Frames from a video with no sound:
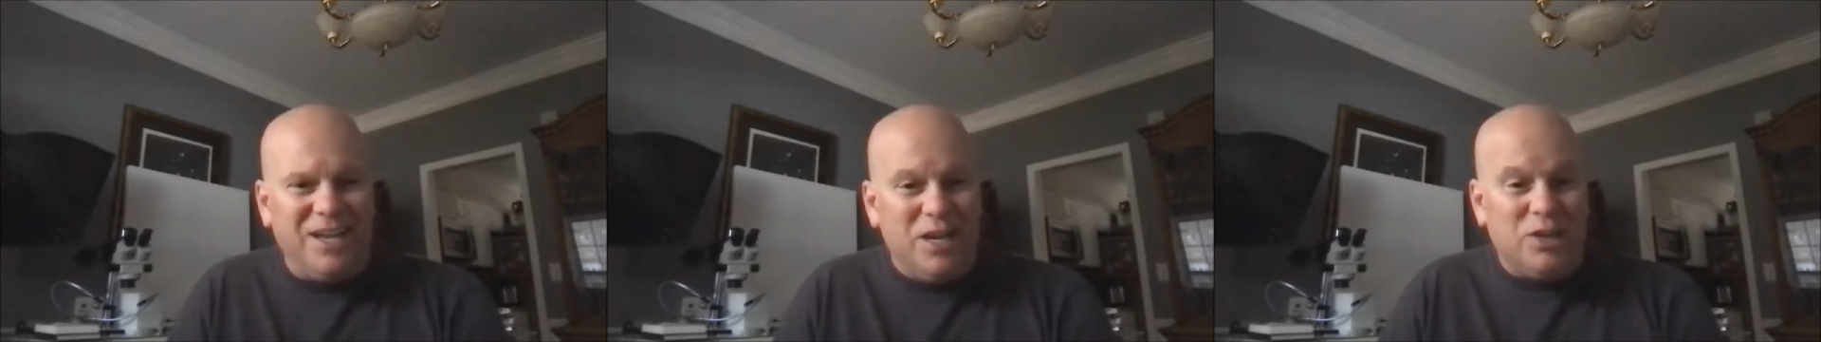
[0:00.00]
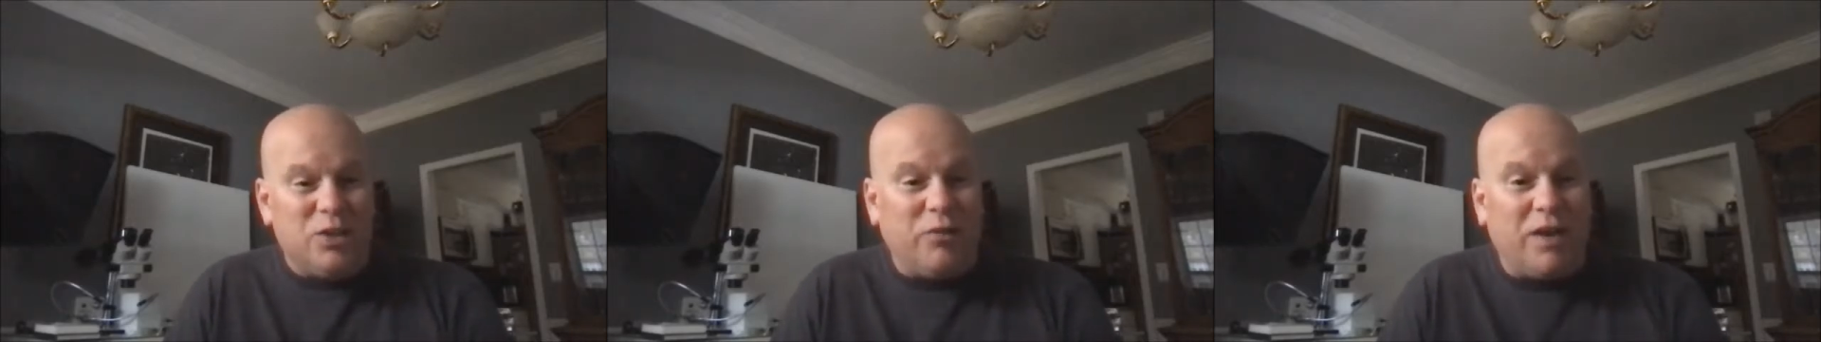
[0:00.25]

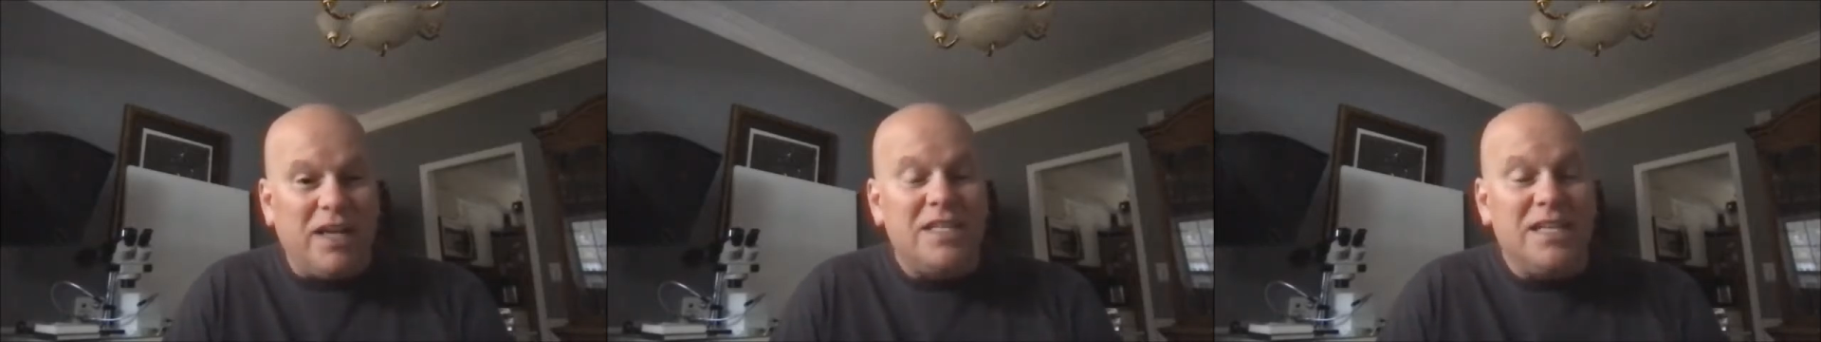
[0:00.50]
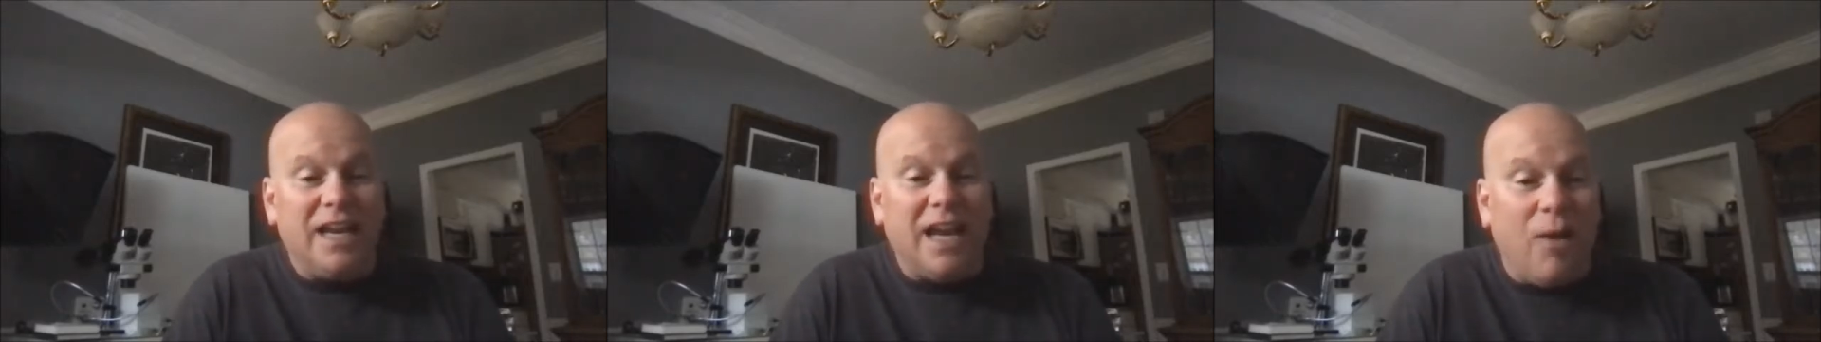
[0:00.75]
So if I see
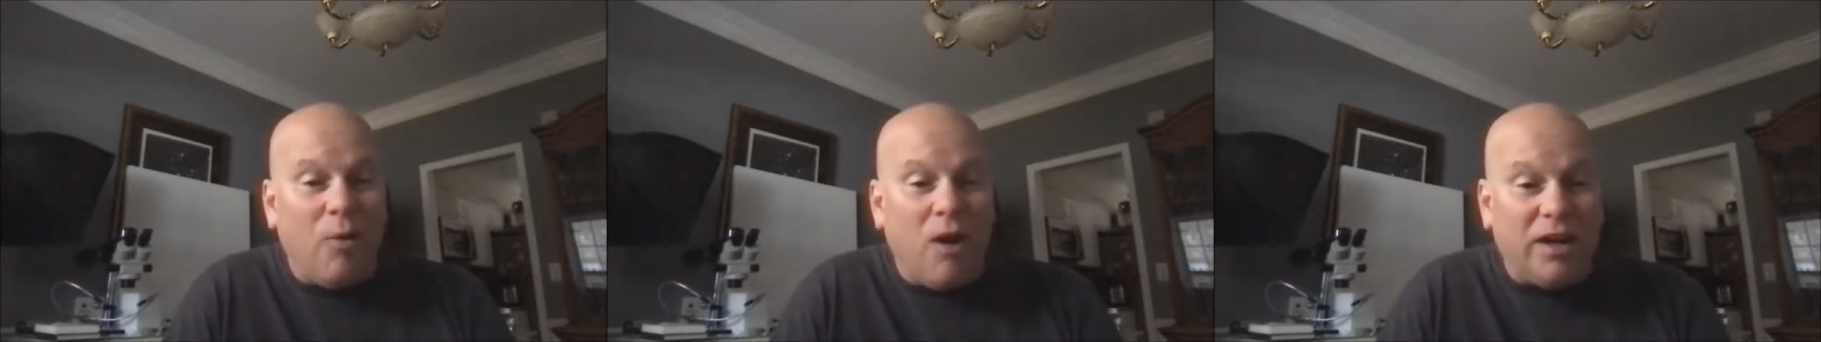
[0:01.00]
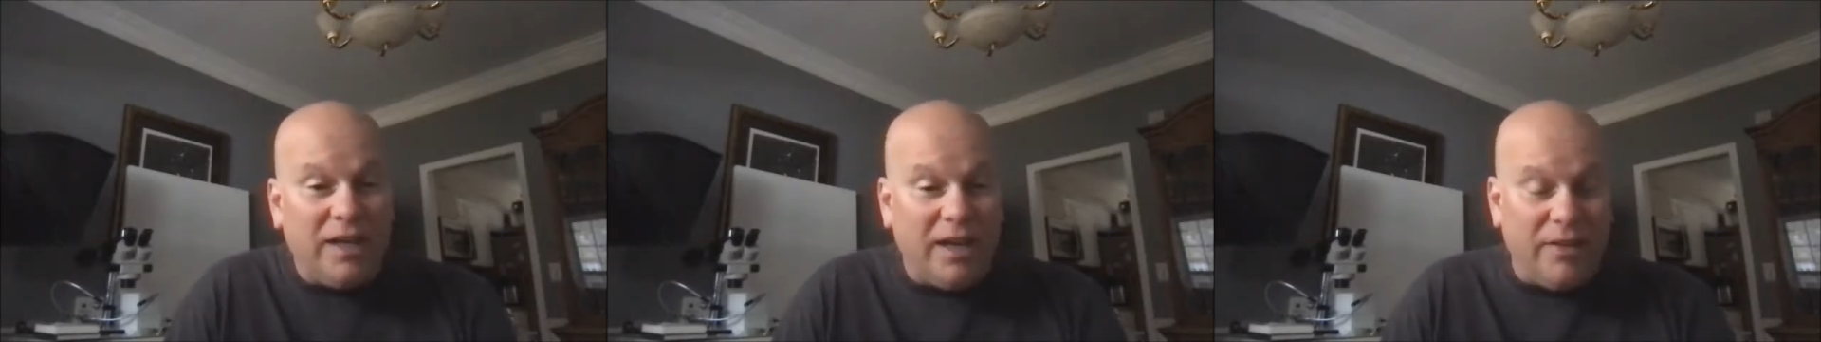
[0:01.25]
a guy
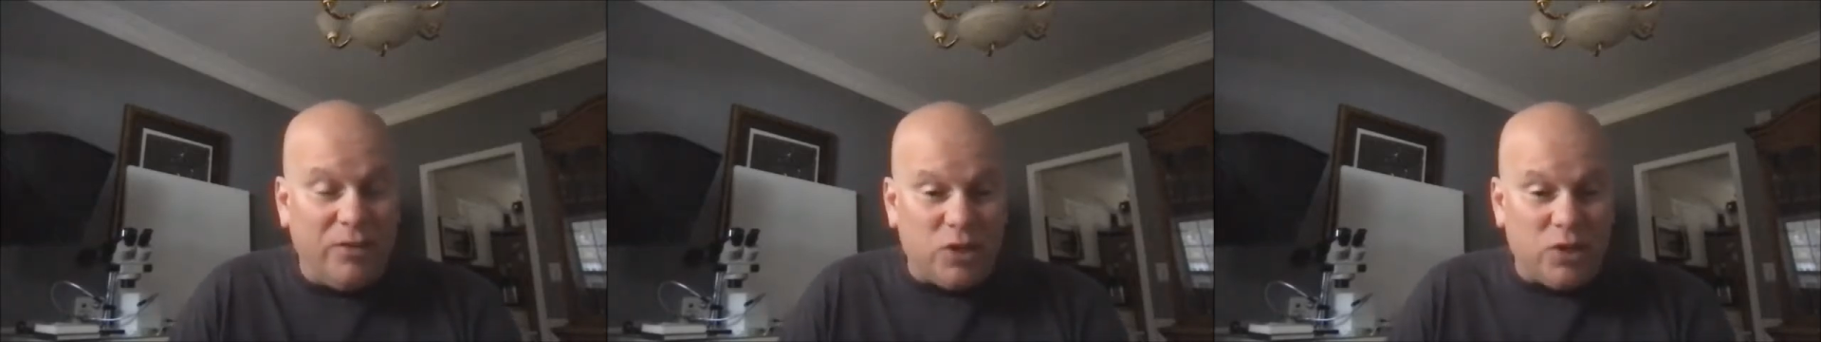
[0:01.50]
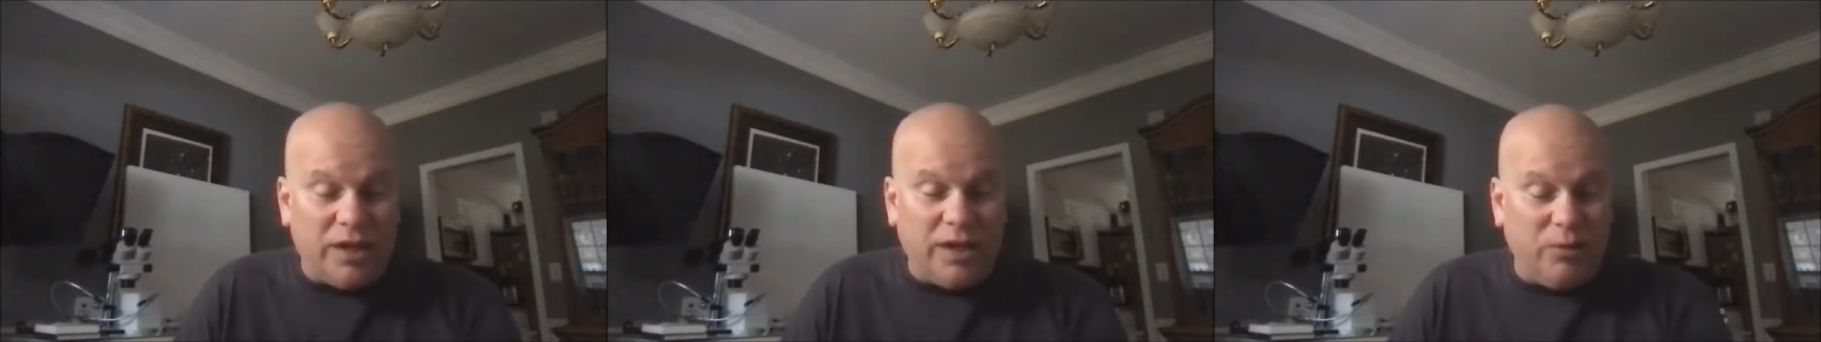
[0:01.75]
walking down the street